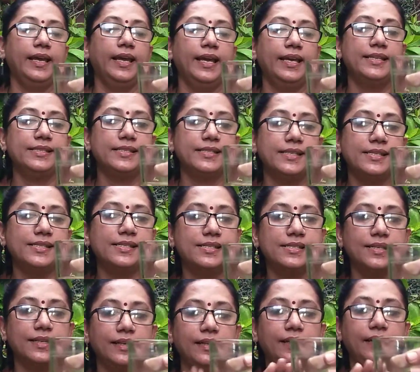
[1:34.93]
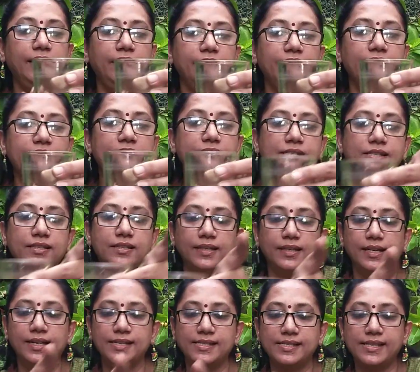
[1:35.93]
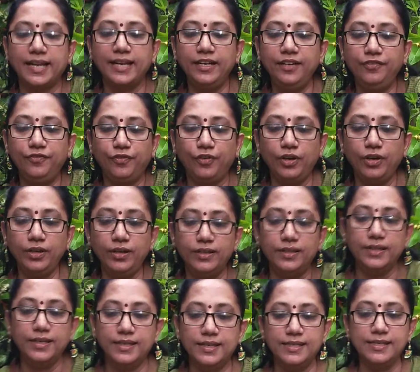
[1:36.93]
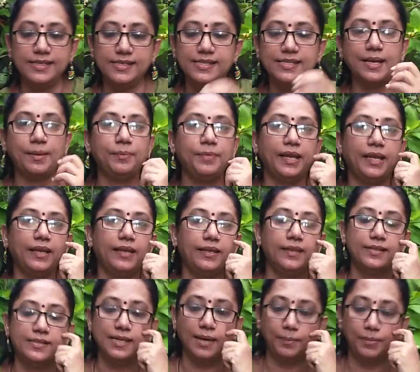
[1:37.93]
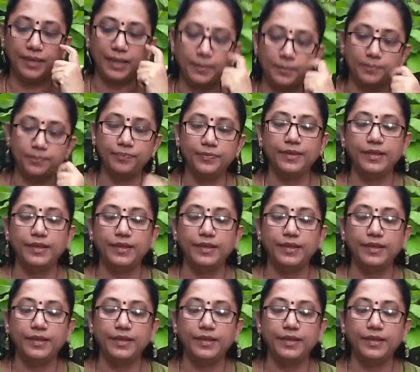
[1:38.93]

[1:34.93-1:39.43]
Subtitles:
and just leave it aside for some time.